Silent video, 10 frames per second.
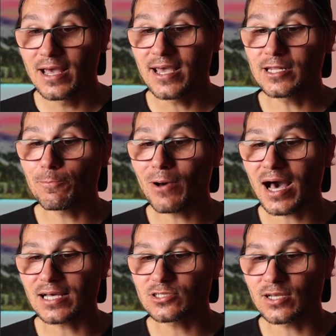In the
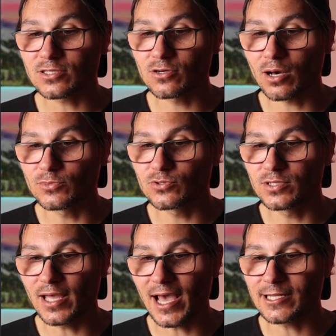past, you had to come to
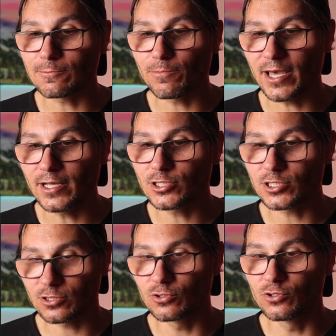the edit
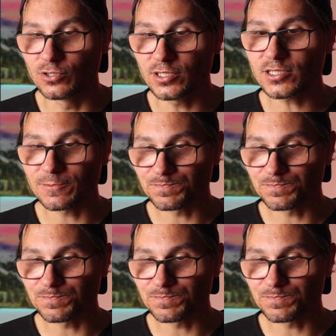page to do this.